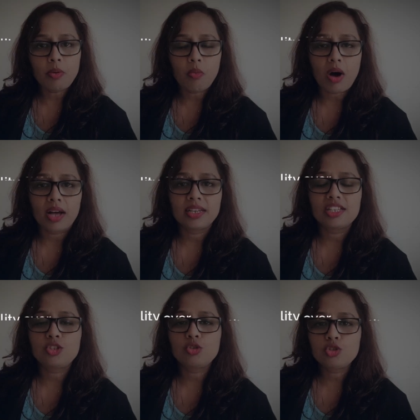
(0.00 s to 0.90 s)
one
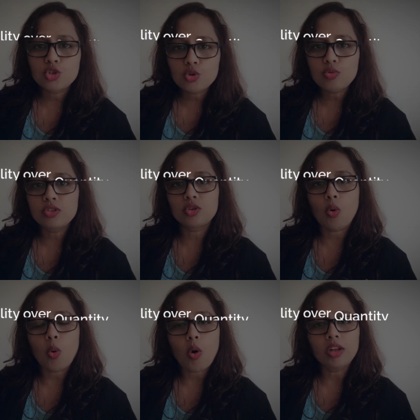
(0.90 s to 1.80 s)
is to choose
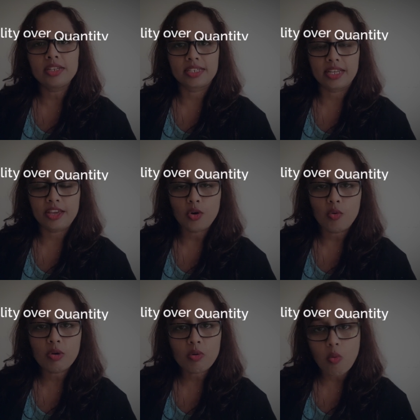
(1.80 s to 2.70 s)
quality
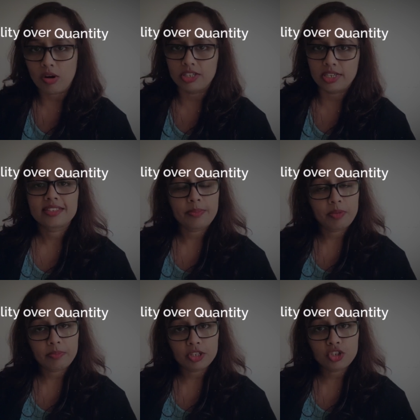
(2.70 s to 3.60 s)
over quantity.
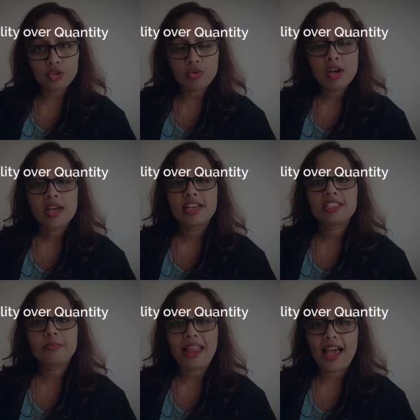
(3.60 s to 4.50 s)
number two is
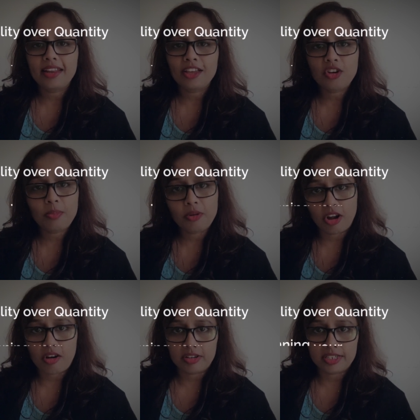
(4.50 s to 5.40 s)
planning your
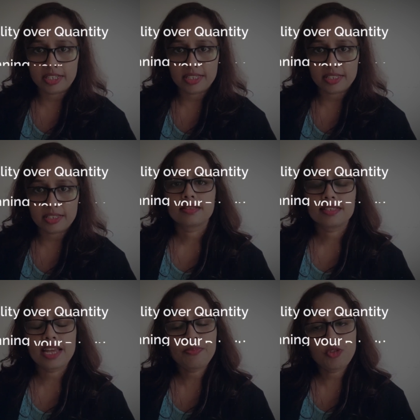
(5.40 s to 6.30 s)
priorities.
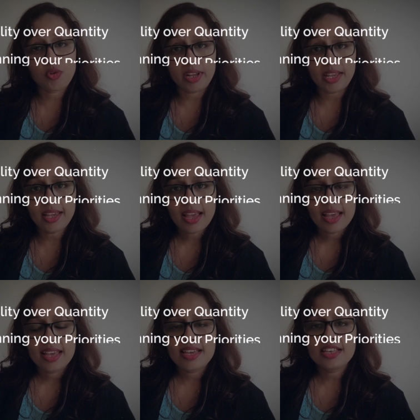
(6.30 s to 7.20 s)
Step three
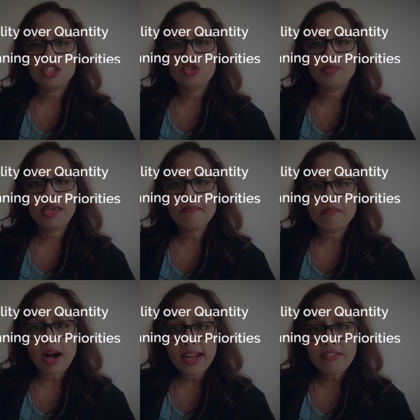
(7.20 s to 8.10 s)
is to be
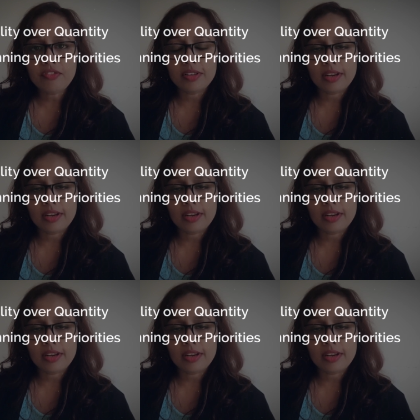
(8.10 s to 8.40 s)
mindful